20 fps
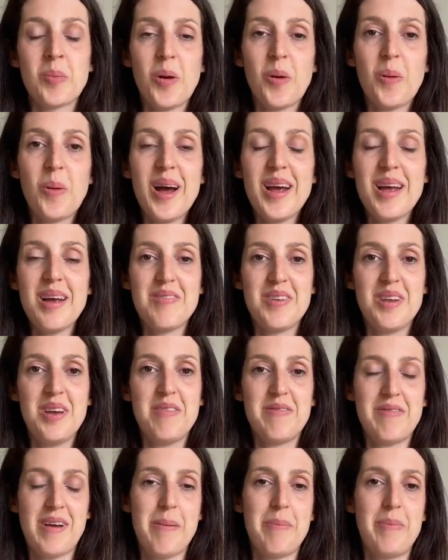Quite a
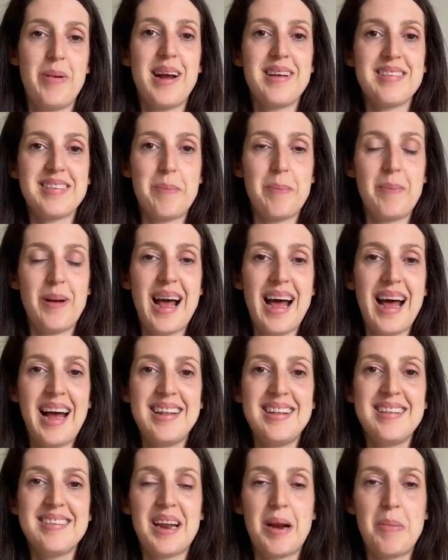few fabrics and
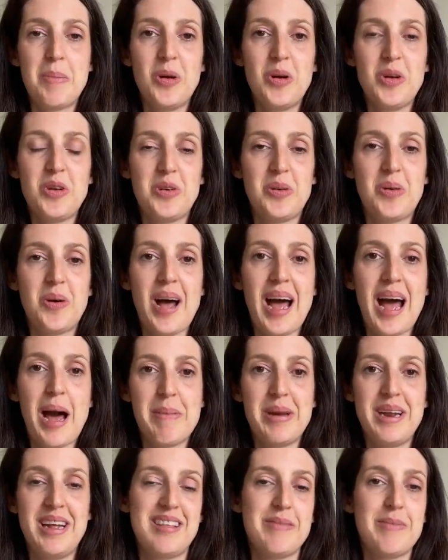plans and I'm not sure how
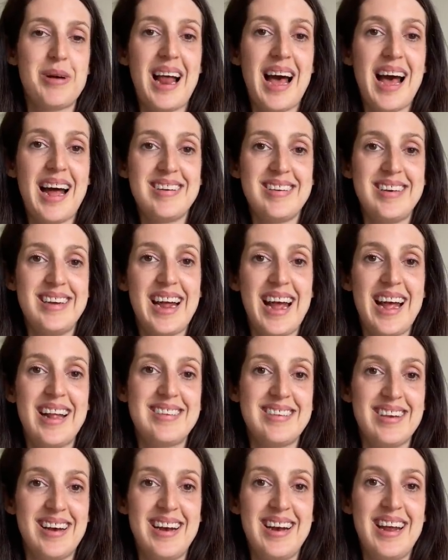many of them I'll actually
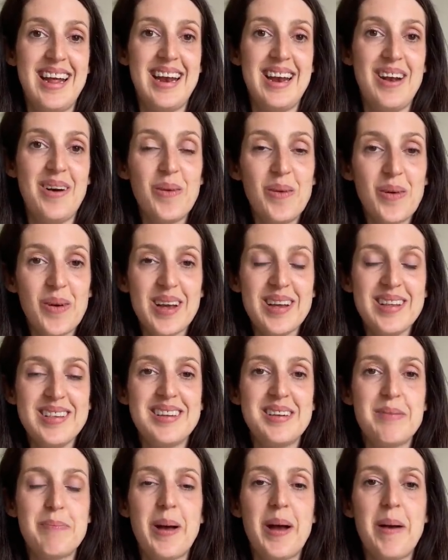get done in
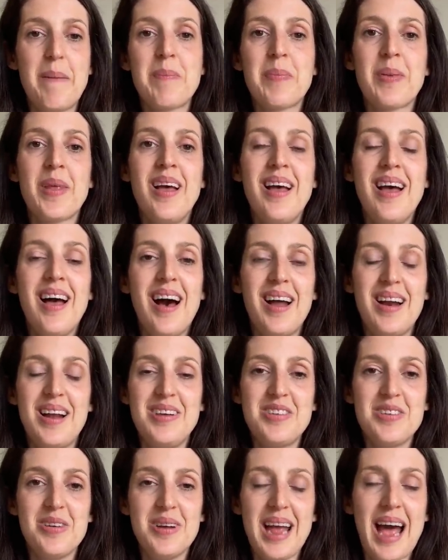August but I'll
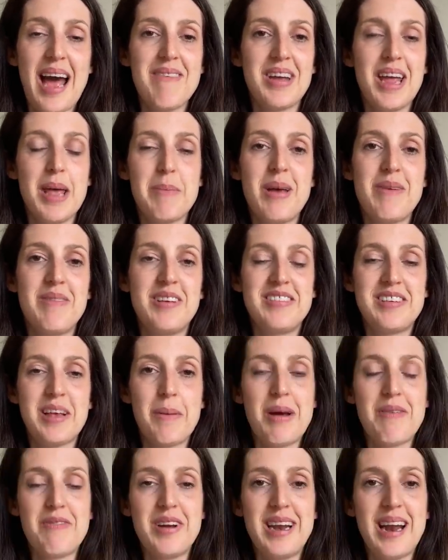enjoy having a bit of a sew
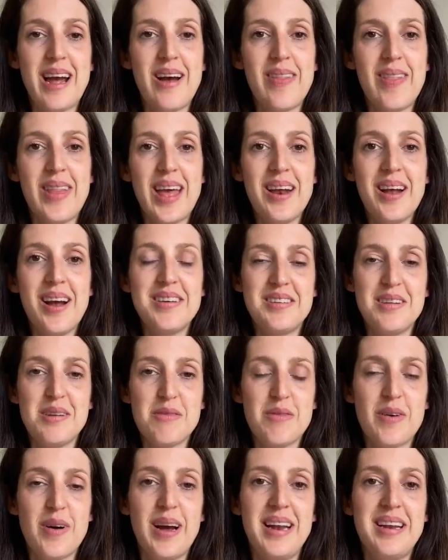every now and then. I do
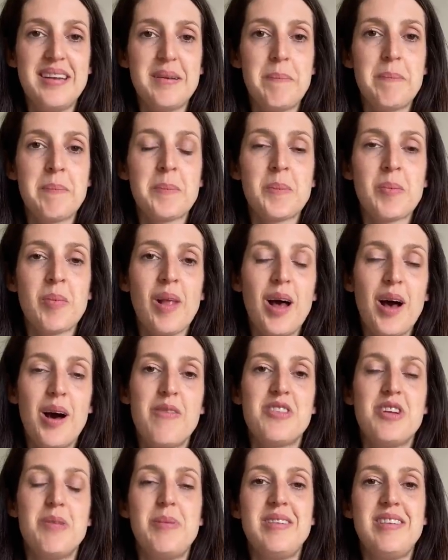find
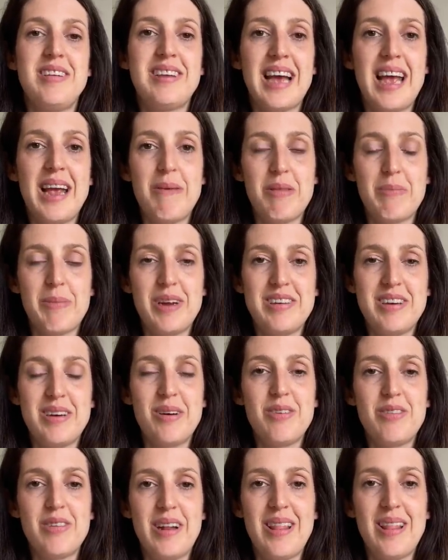after a busy day with my
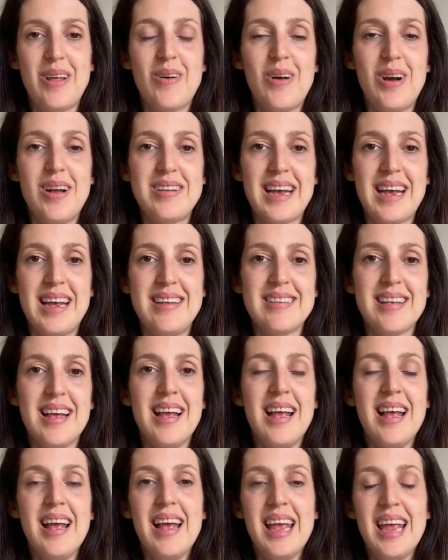children and the holidays,
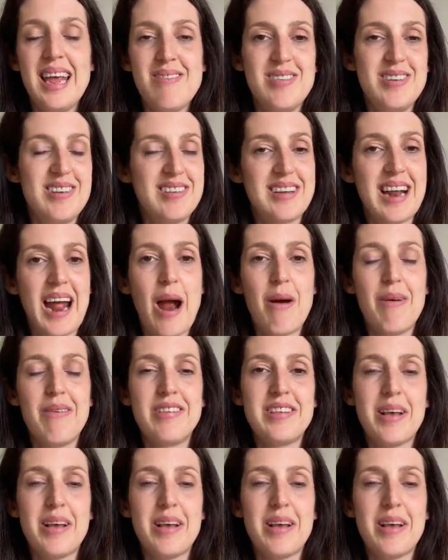even just an hour of